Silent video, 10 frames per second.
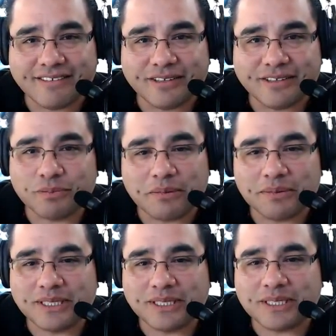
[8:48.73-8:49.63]
there's
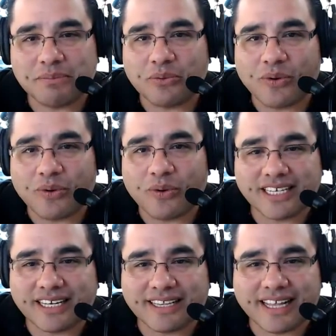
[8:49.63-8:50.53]
probably some people
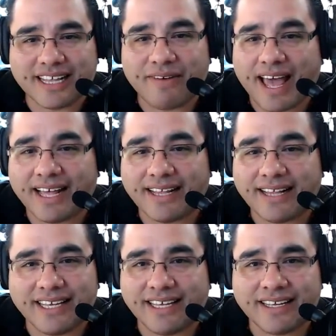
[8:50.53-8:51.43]
watching that have had
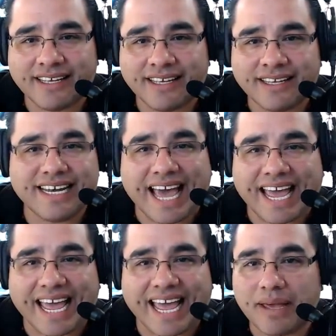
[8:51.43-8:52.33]
the
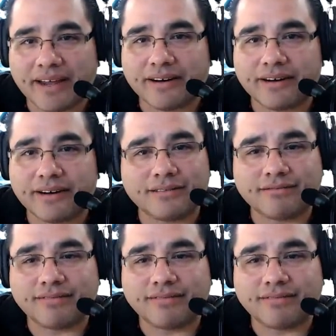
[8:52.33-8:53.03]
nightmare